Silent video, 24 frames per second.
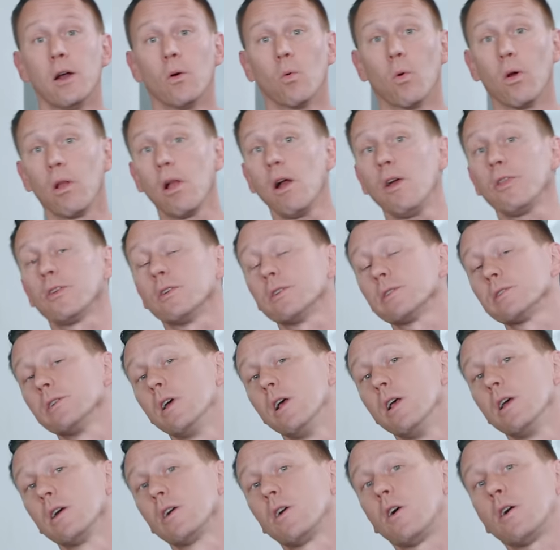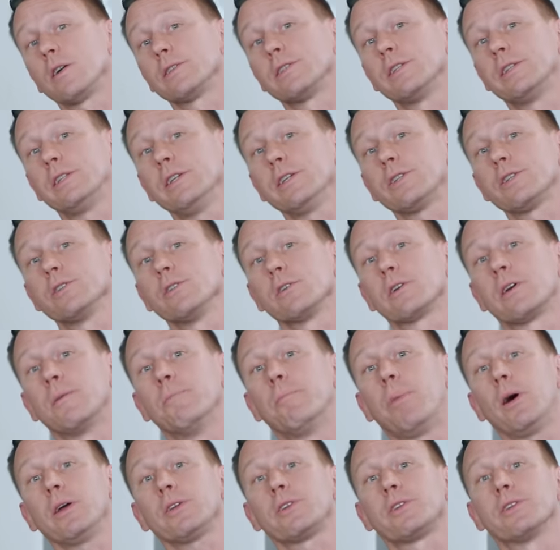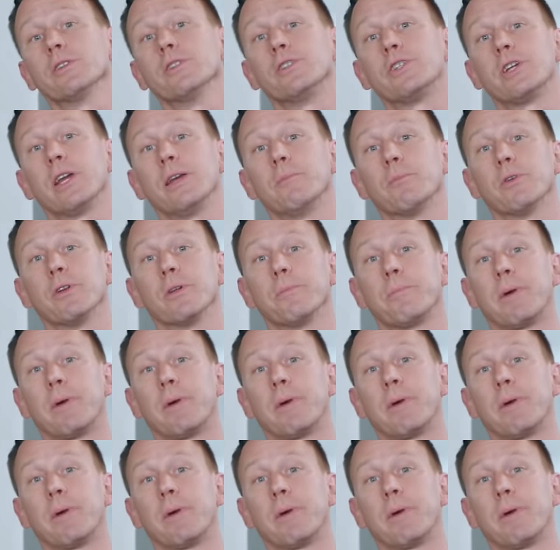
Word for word: while others cause additional combustion chamber